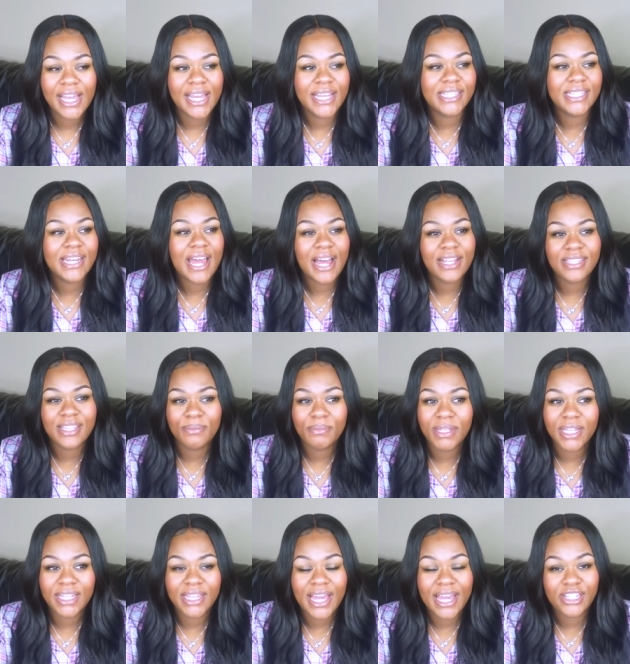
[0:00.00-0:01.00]
It's not
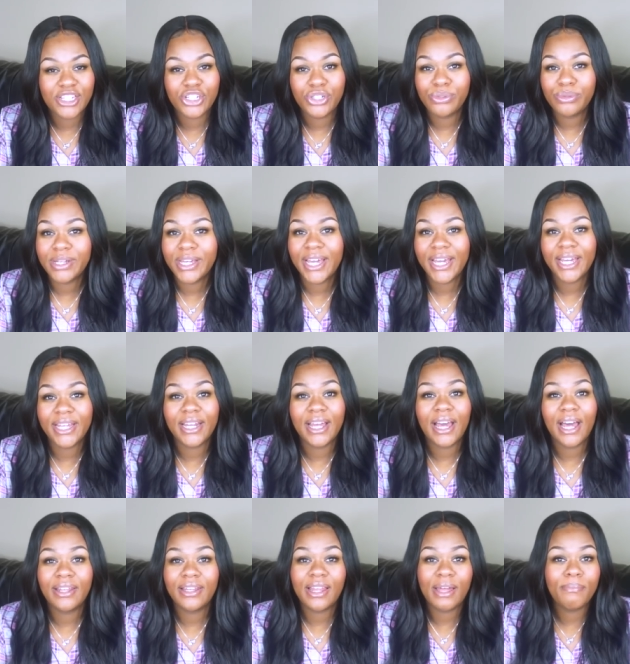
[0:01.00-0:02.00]
something that you can,
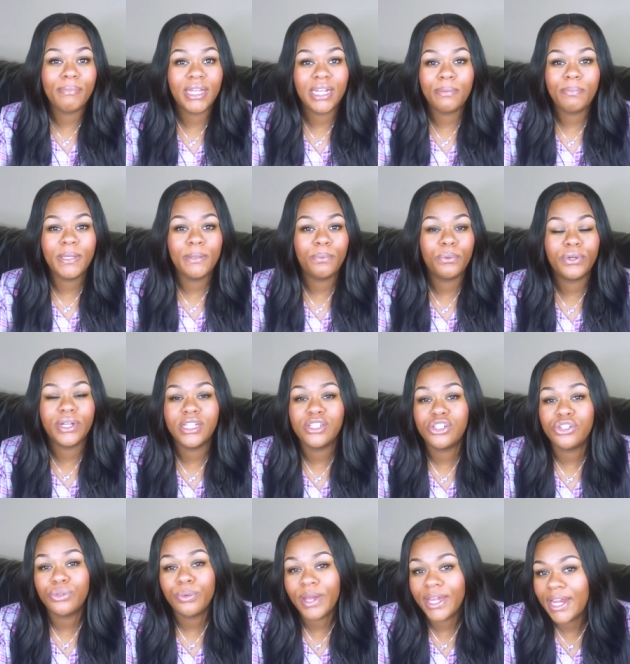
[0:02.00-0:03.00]
uh, many people
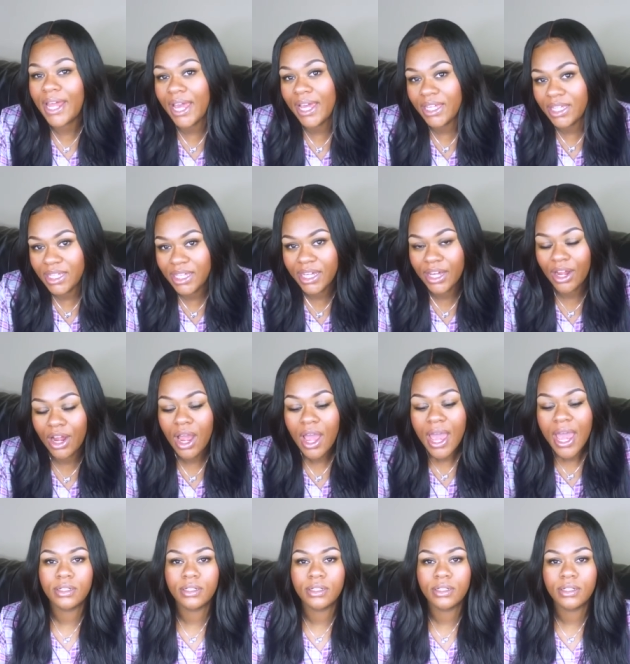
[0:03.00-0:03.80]
can do in a year.